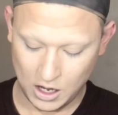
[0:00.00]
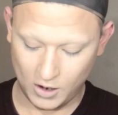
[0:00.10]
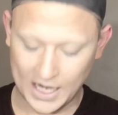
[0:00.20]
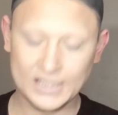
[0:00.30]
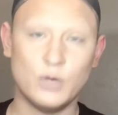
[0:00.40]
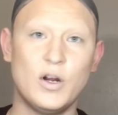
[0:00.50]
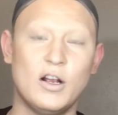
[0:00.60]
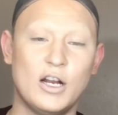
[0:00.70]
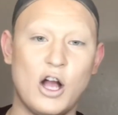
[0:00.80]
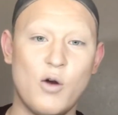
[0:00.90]
Okay, so we're
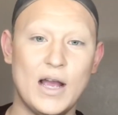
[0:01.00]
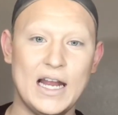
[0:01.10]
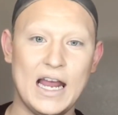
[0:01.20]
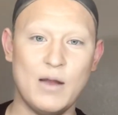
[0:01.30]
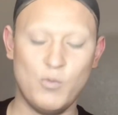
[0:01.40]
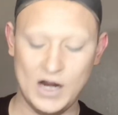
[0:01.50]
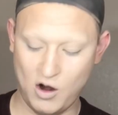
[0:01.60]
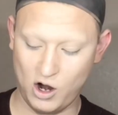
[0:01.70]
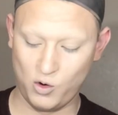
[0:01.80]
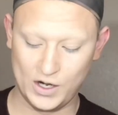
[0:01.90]
going to go in, and we
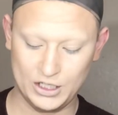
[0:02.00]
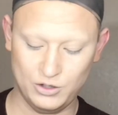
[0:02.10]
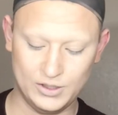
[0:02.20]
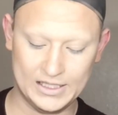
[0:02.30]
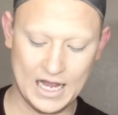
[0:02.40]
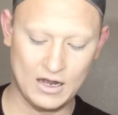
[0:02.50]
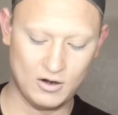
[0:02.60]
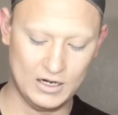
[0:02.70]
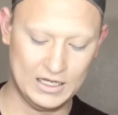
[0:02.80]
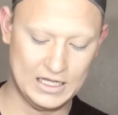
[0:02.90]
are going to set
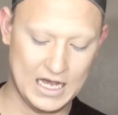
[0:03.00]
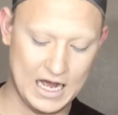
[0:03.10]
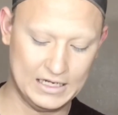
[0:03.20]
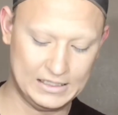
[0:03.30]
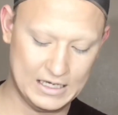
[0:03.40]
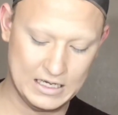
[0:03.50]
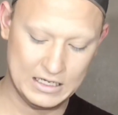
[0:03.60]
underneath the eyes.